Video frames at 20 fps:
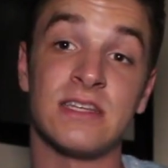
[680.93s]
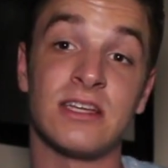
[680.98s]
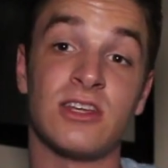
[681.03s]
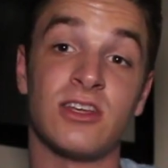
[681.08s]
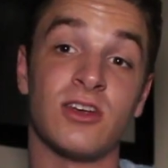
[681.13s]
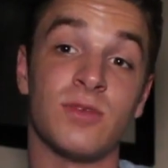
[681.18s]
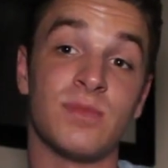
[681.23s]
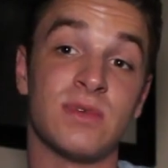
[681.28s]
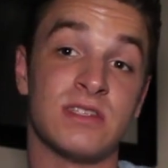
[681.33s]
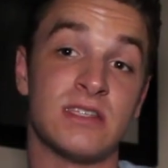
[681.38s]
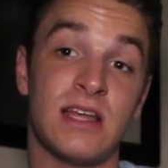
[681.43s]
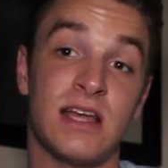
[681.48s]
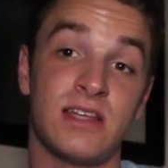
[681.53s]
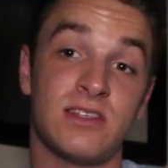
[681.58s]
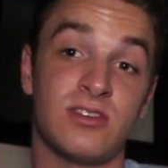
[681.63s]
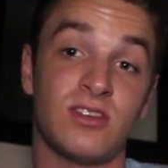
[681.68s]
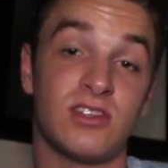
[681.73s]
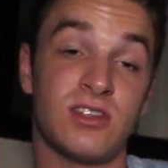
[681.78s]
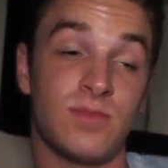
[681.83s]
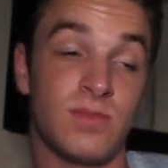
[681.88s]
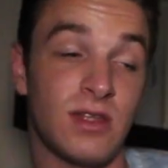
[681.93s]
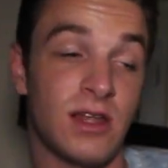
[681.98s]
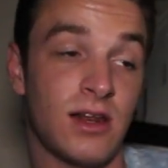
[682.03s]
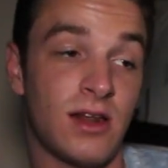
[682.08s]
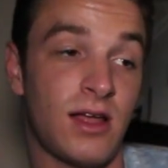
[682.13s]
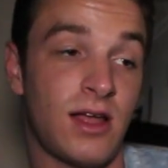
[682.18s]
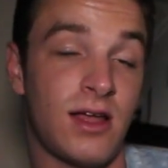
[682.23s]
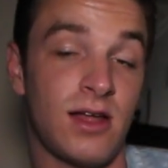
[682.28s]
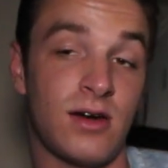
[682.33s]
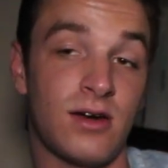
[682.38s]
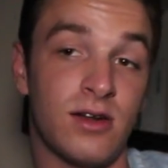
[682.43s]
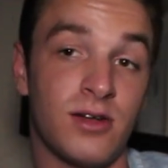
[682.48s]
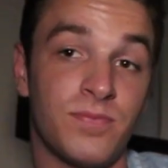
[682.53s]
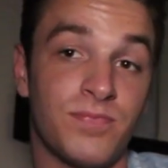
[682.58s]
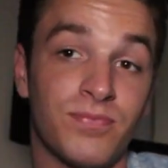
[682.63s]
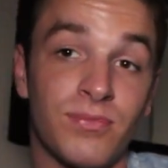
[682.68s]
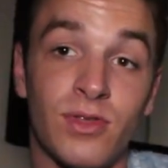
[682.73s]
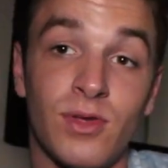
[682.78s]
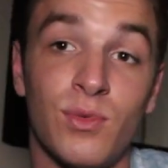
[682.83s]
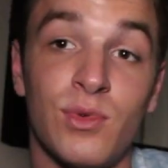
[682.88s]
like you're possessed or something, I don't know,
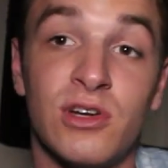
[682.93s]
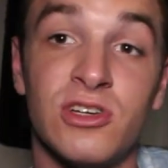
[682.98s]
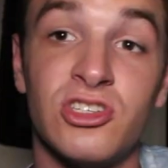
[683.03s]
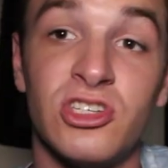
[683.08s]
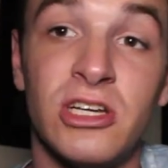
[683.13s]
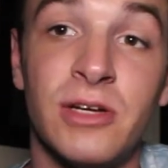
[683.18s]
weird